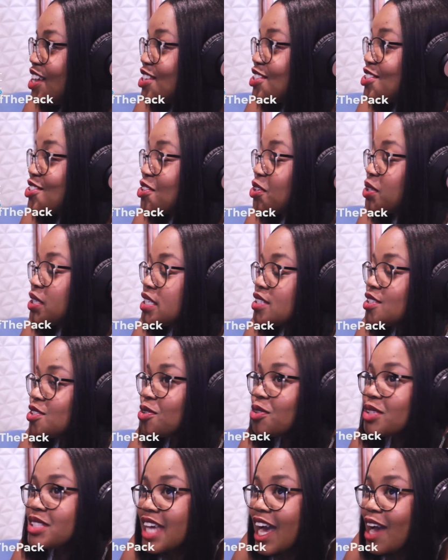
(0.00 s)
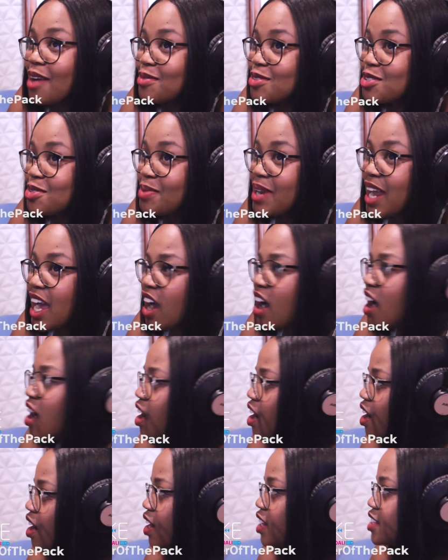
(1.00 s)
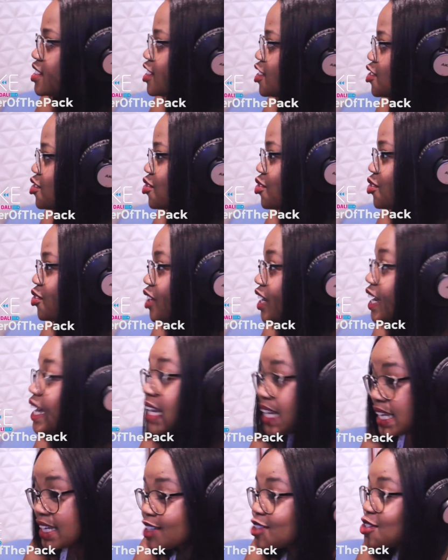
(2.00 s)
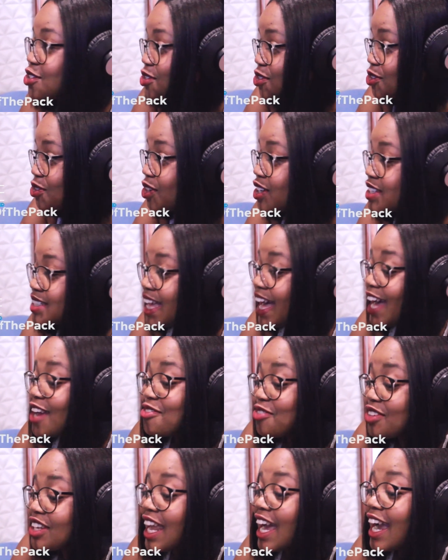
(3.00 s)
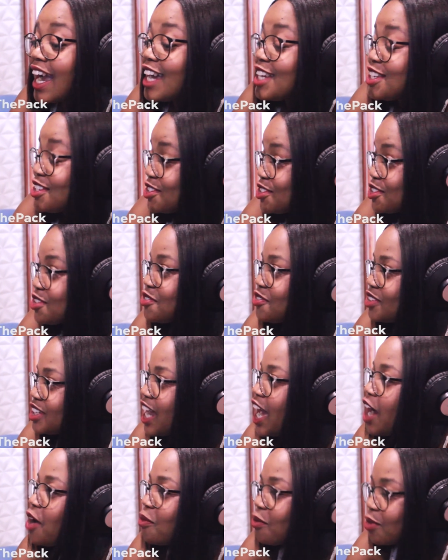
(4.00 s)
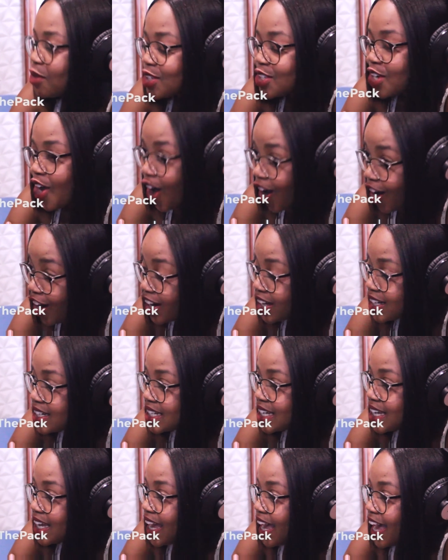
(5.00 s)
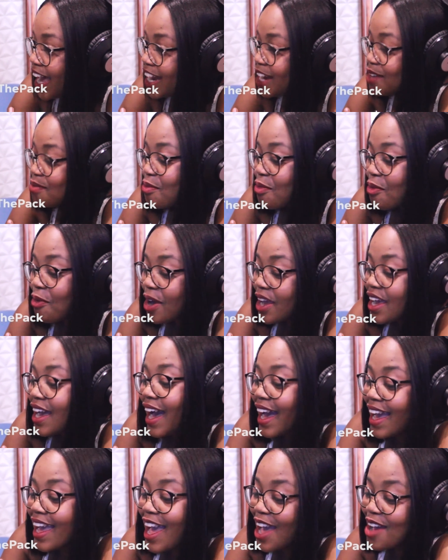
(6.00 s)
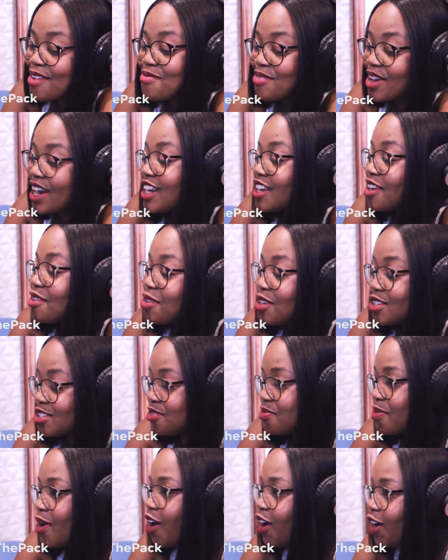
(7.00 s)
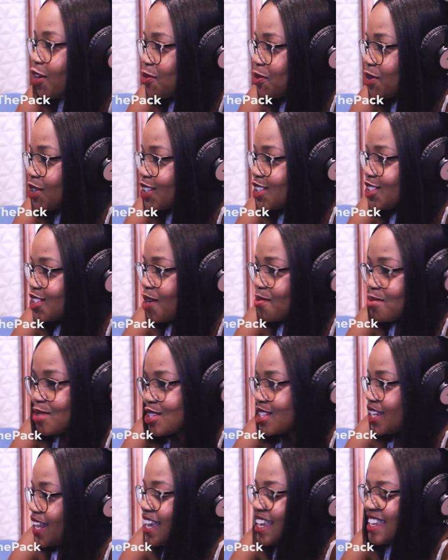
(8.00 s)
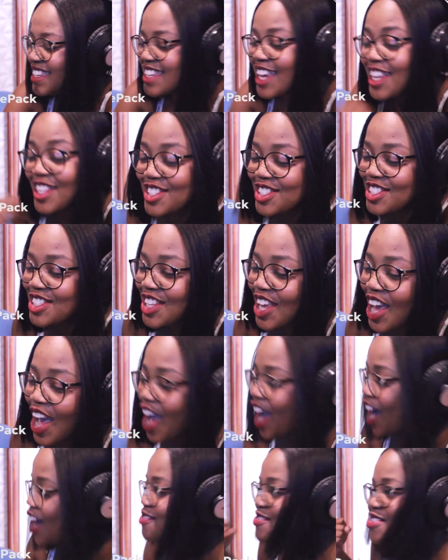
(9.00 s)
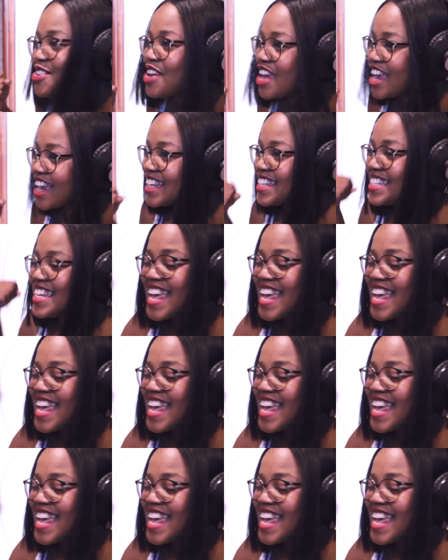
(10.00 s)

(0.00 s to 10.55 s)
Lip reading: So there's no time to be like, "Oh, is it true?" It is true, because I feel like I deserve it. I worked hard and I'm where I am right now because of my hard work. So I'm just like, yes, I'm doing it.